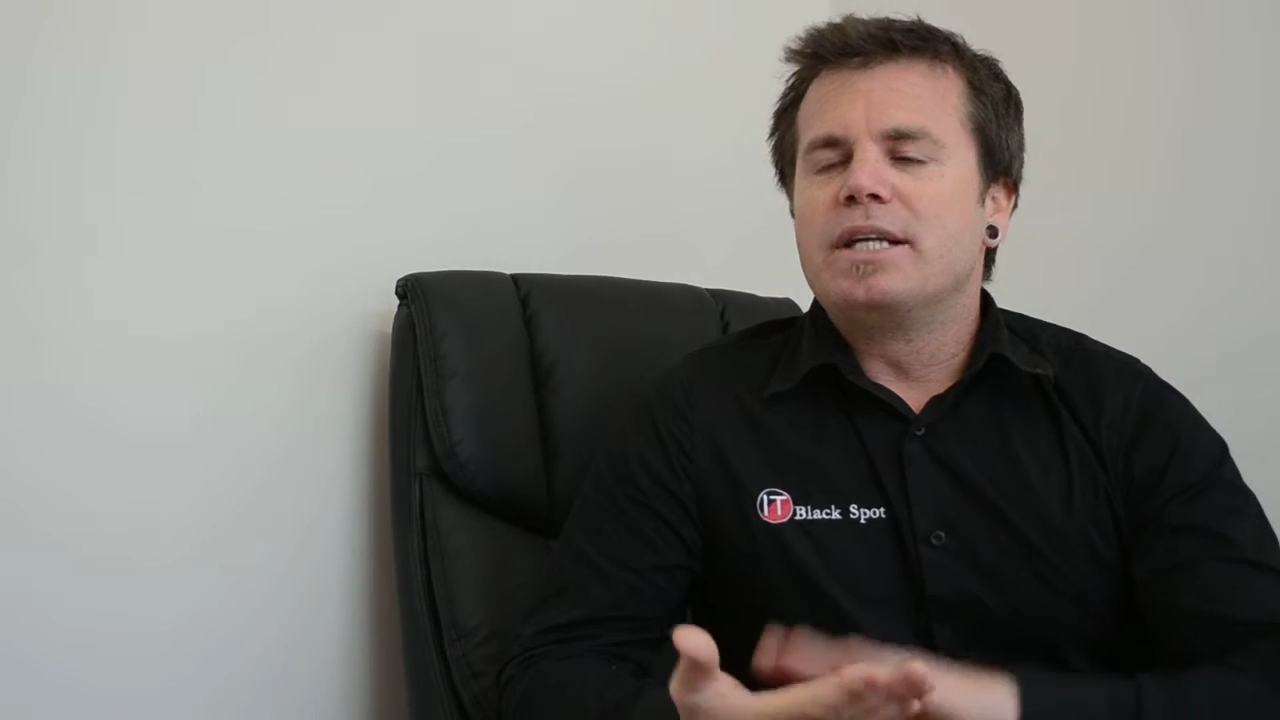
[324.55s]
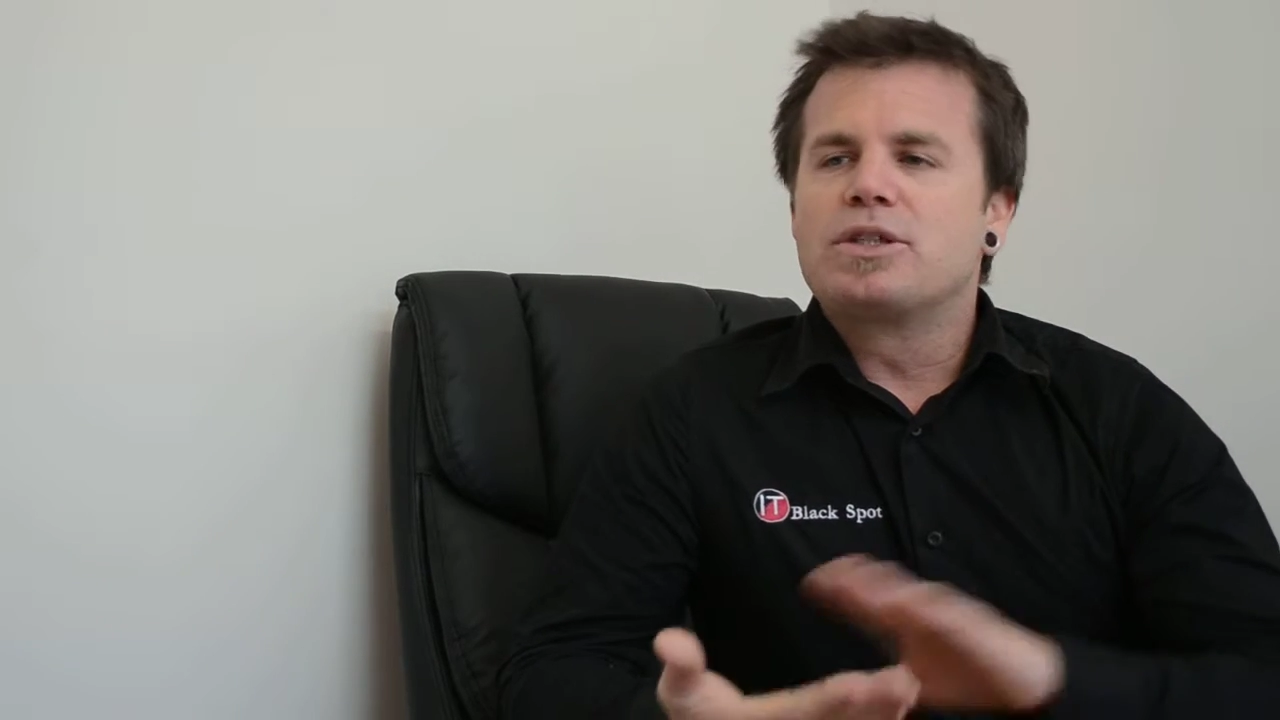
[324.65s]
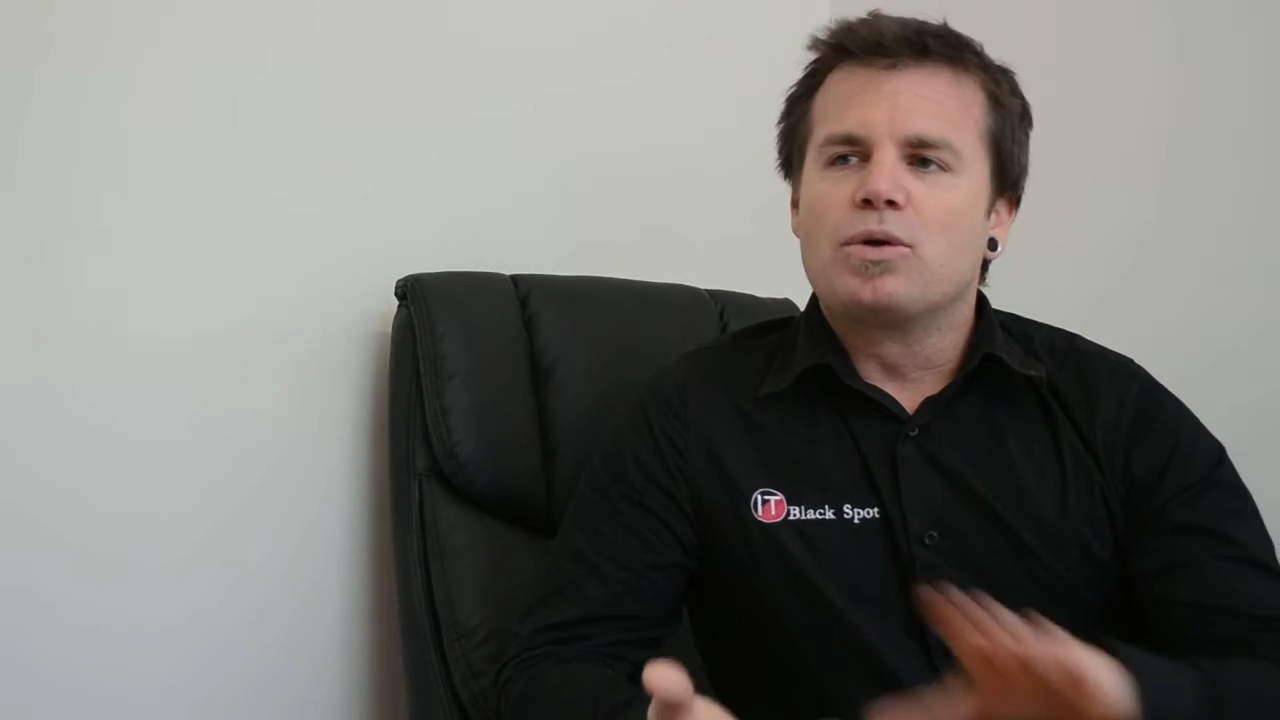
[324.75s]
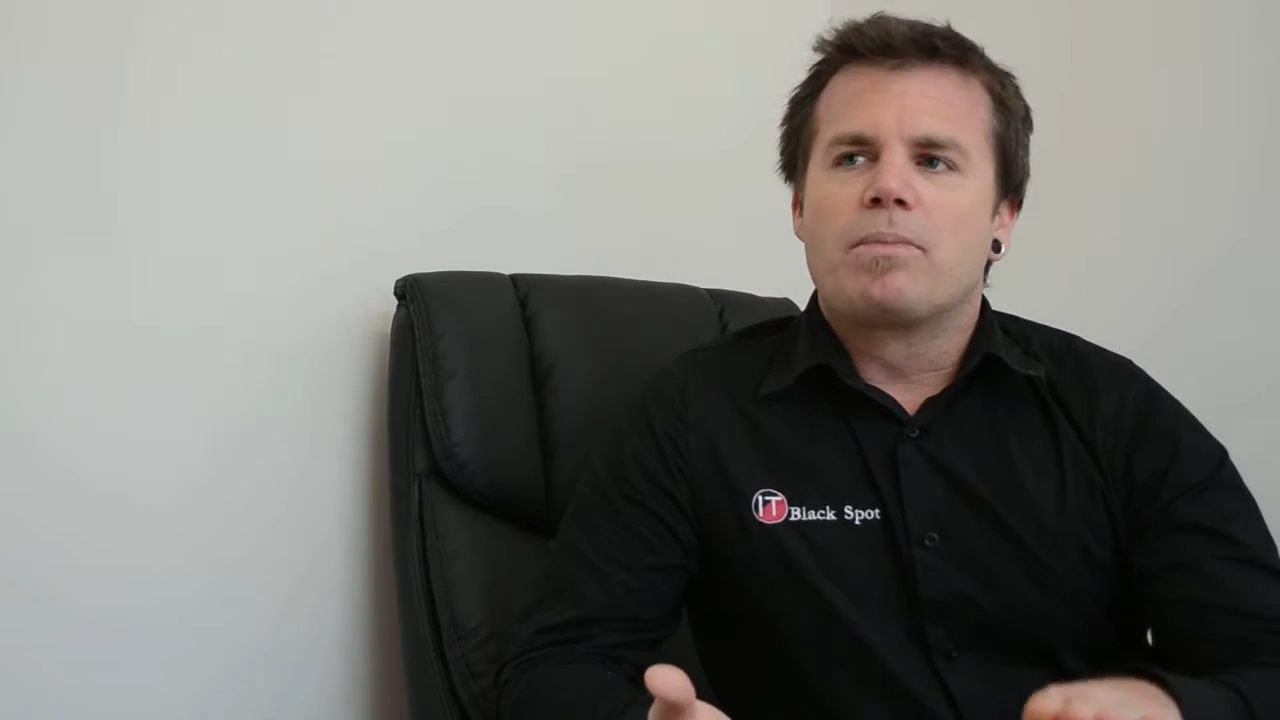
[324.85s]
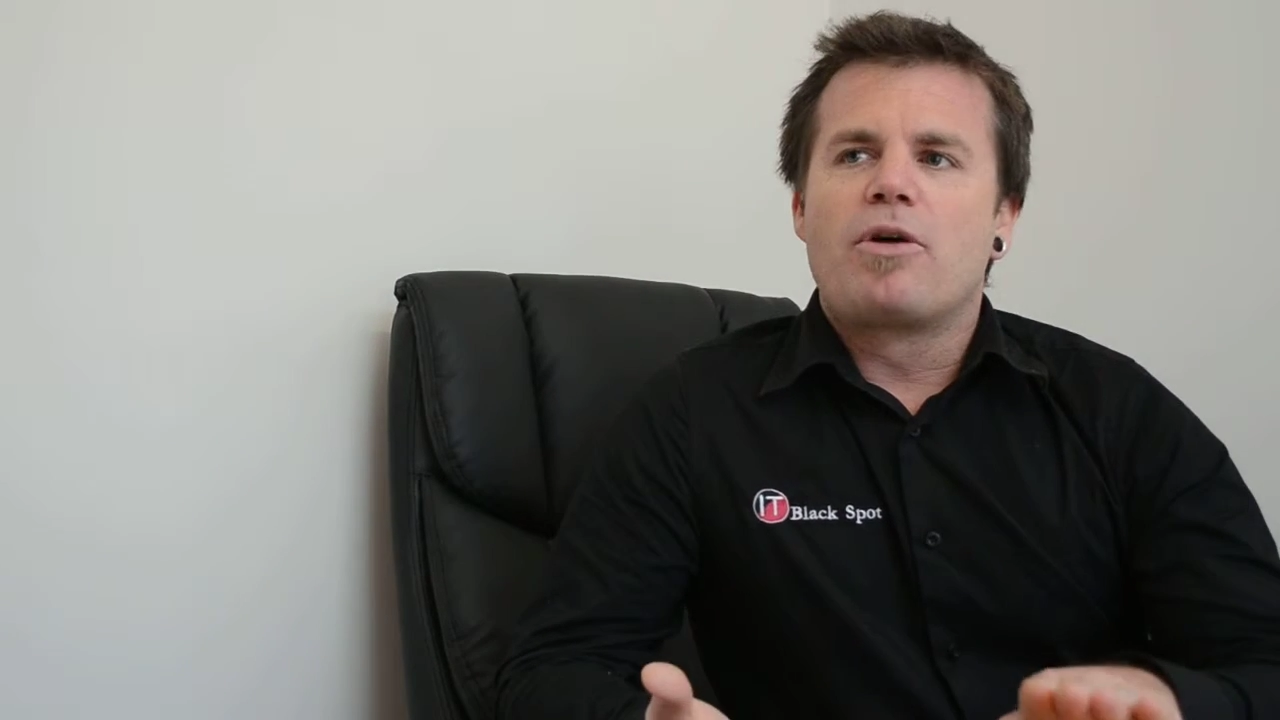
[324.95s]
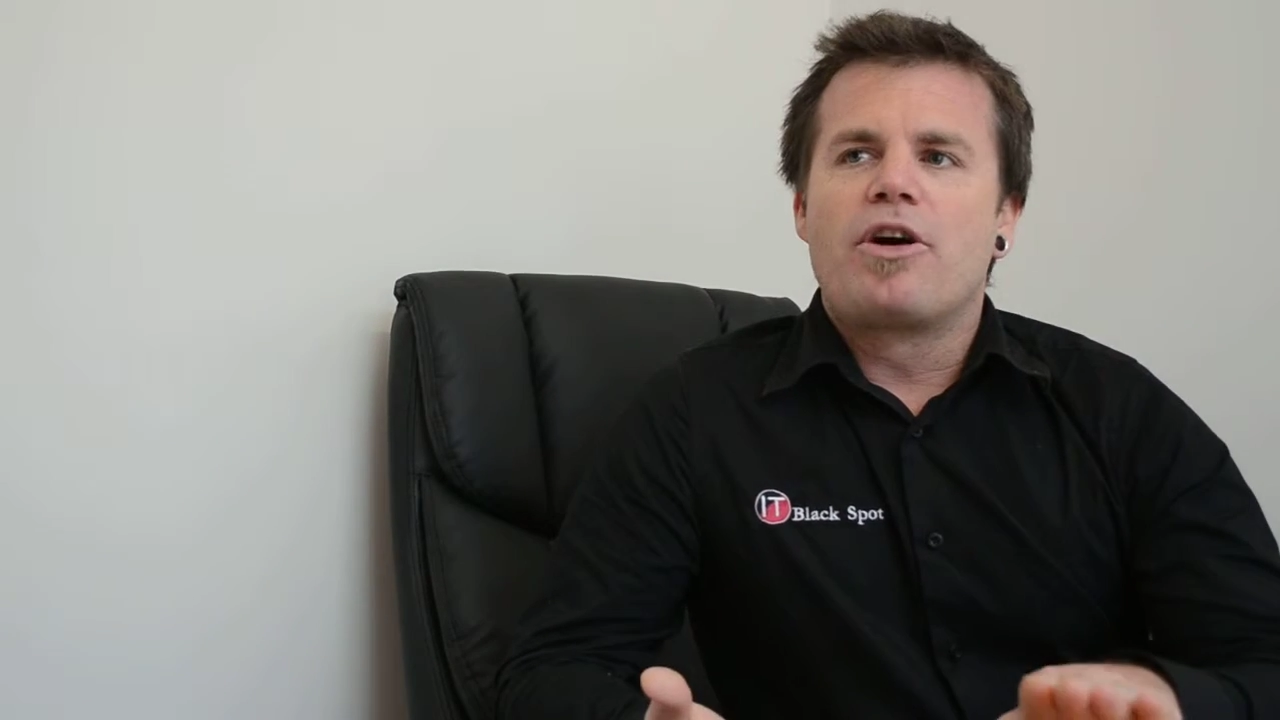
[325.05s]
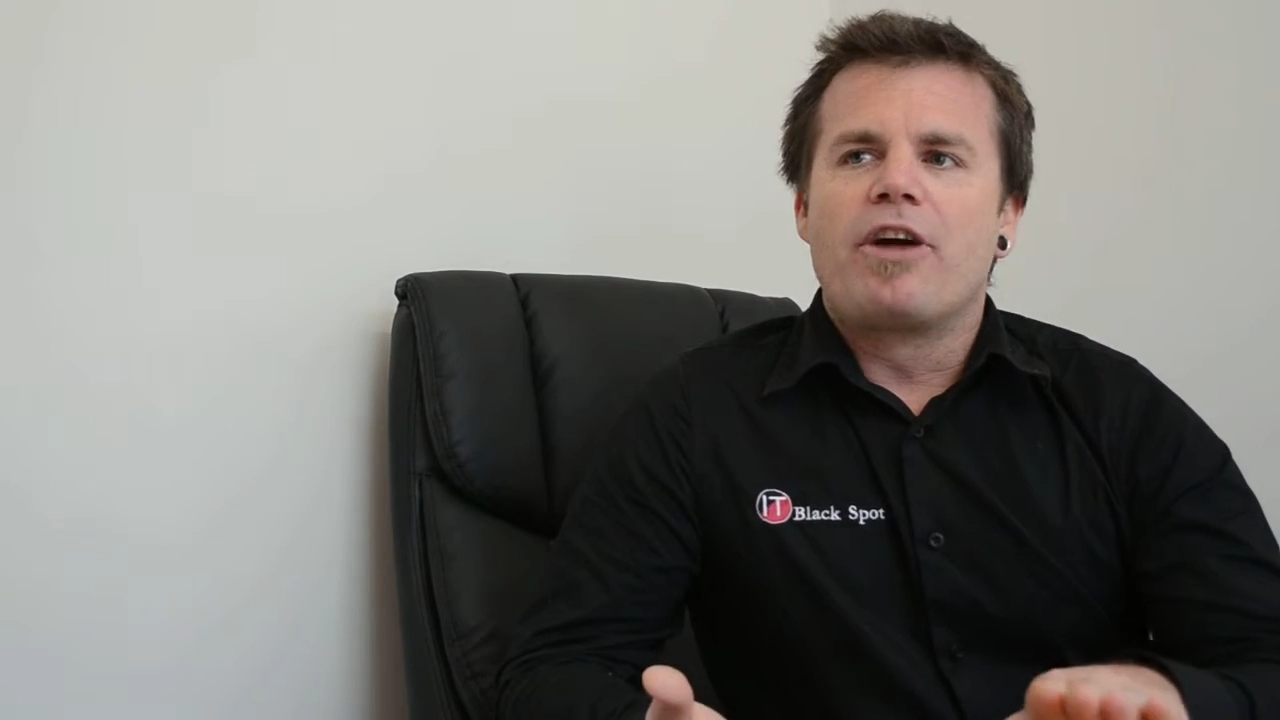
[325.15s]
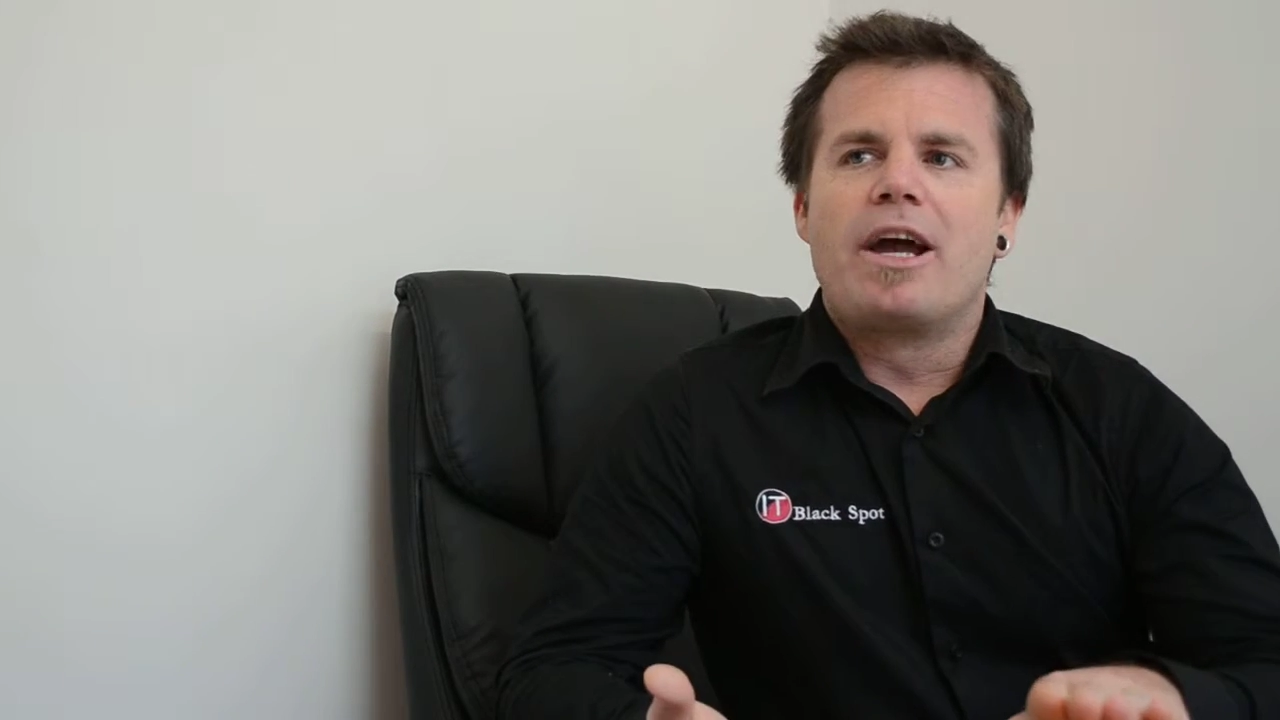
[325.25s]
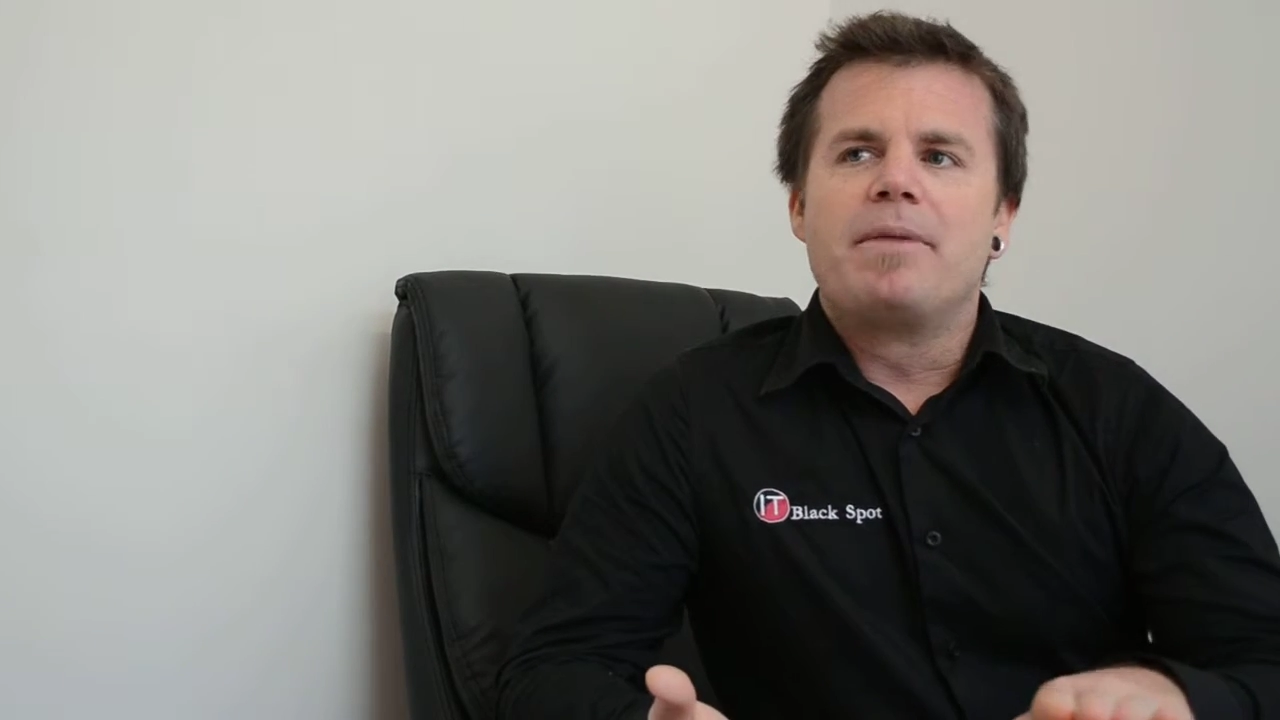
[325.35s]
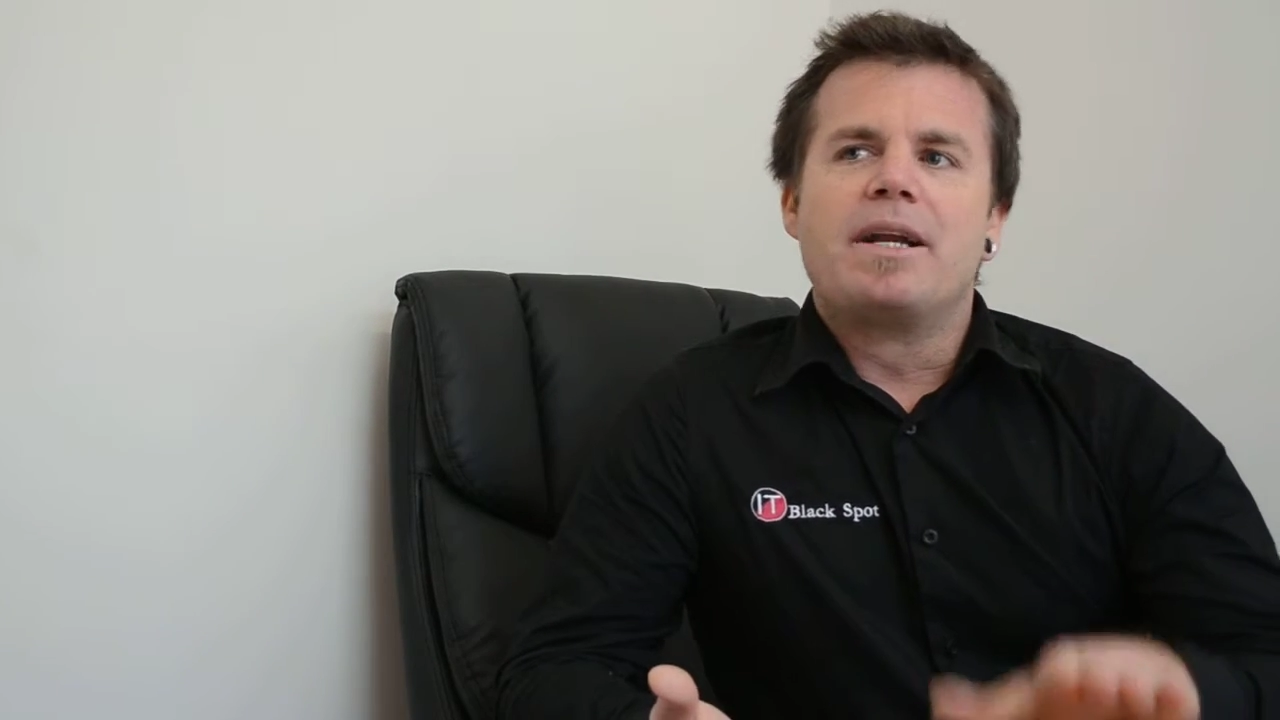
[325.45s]
install a
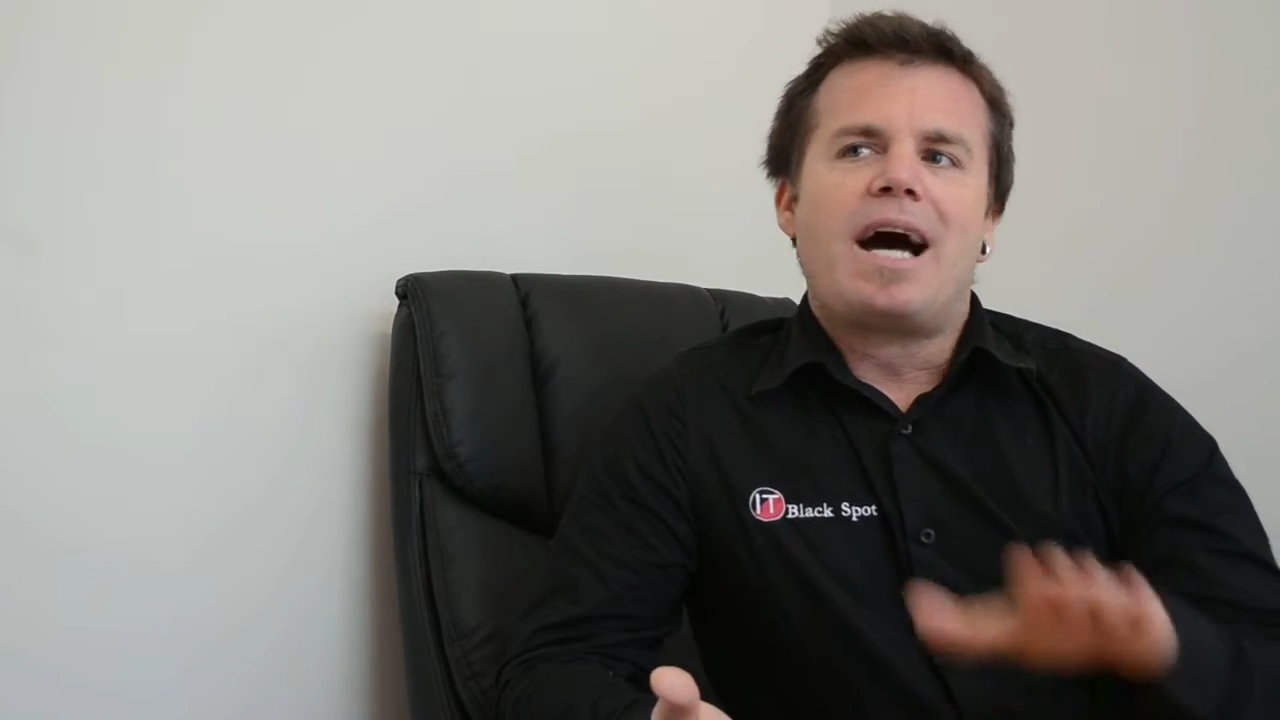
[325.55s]
program and